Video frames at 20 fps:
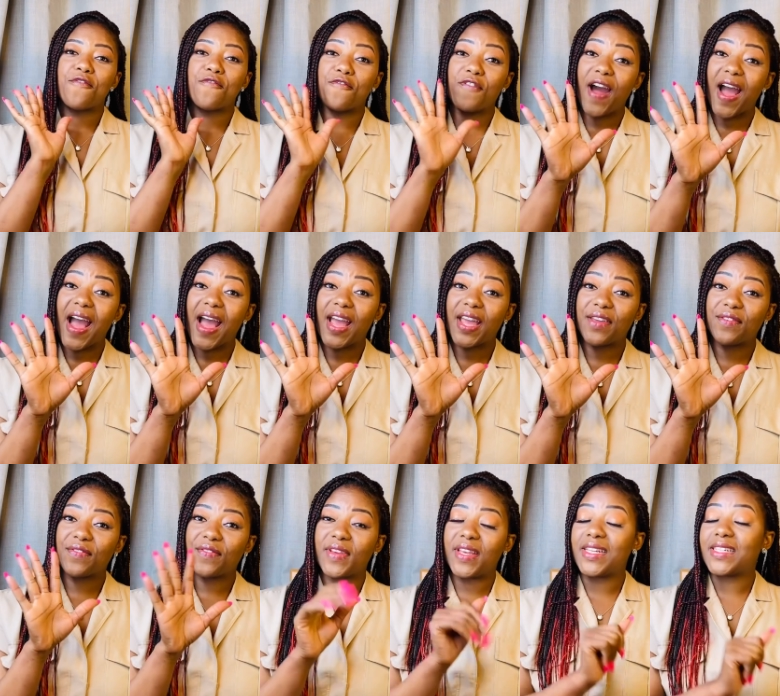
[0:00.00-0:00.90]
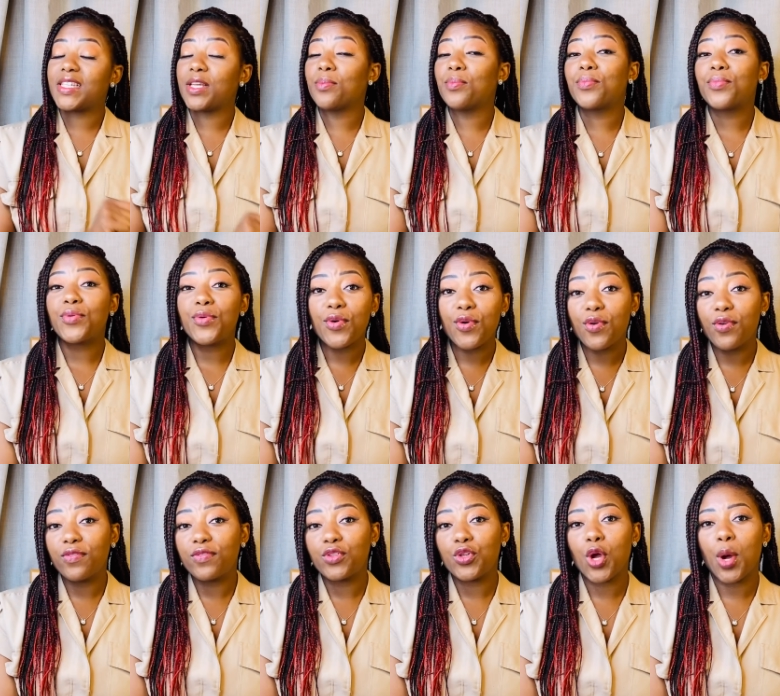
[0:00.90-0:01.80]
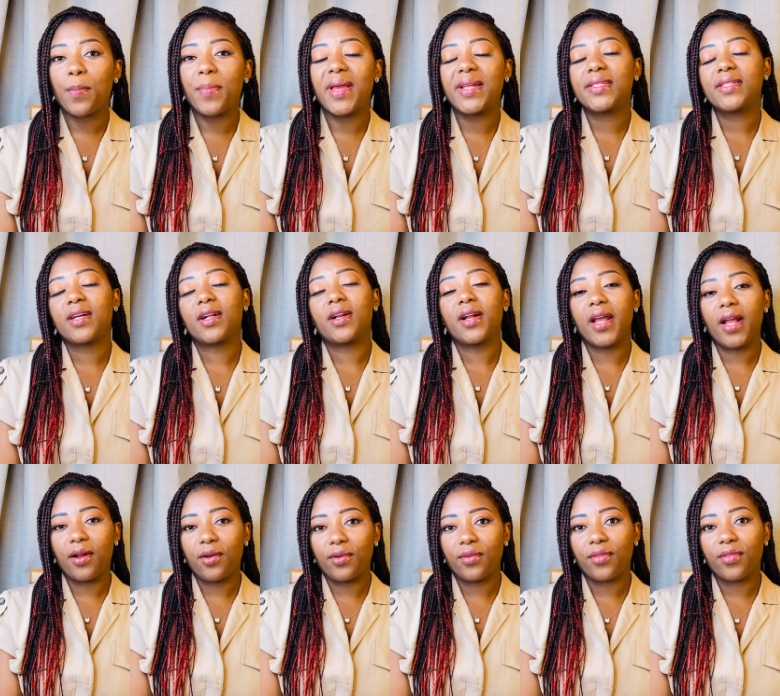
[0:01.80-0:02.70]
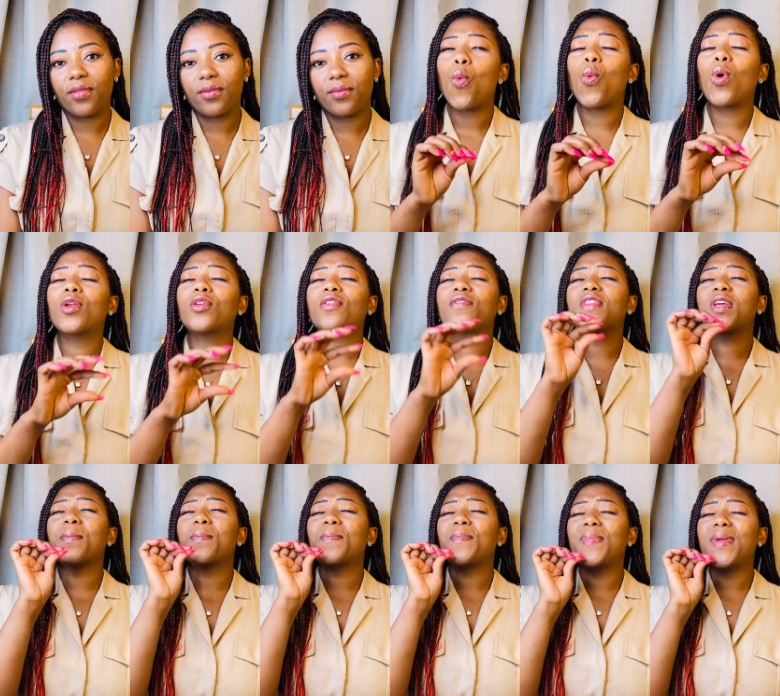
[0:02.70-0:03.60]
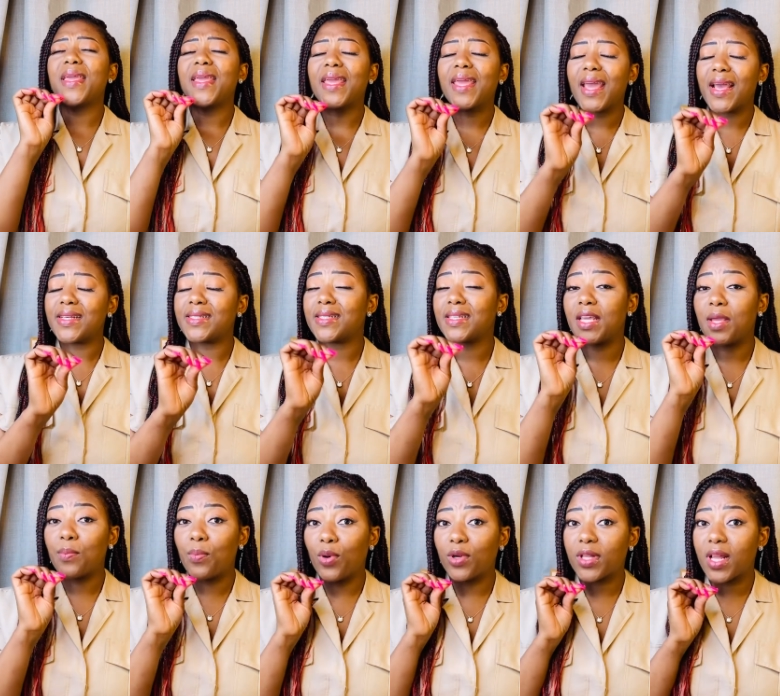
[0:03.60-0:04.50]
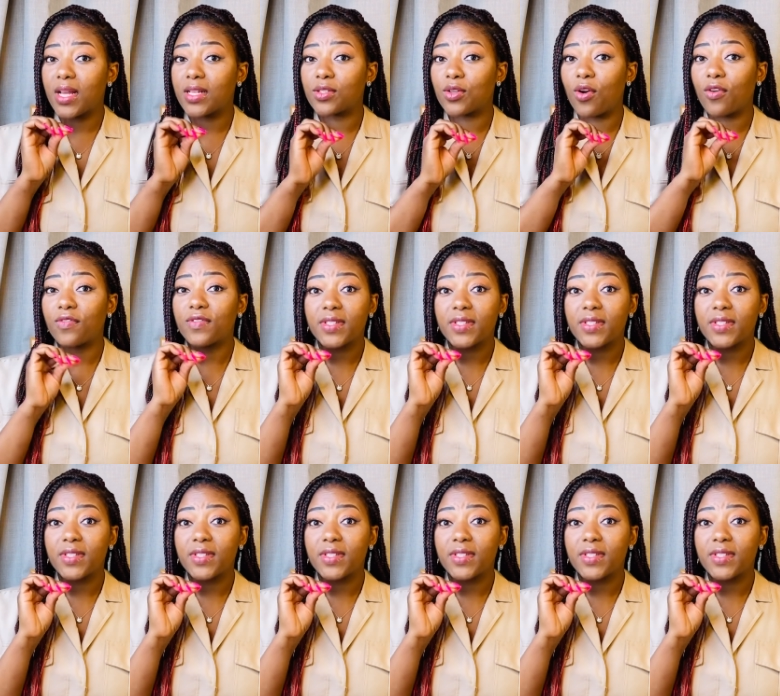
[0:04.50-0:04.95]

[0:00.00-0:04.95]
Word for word: Five, it improves your mental health. One of the biggest importance of